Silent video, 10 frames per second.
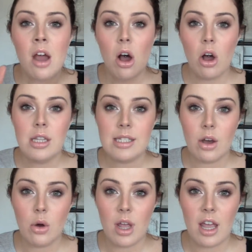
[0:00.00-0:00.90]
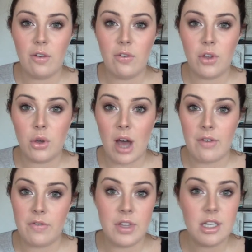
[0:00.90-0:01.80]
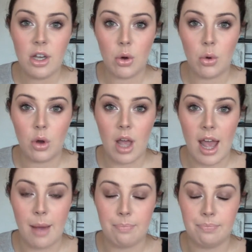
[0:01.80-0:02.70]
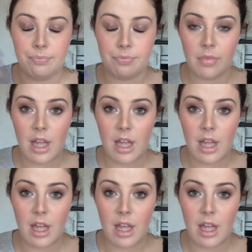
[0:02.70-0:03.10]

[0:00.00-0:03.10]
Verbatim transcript: Also, if you have a video um,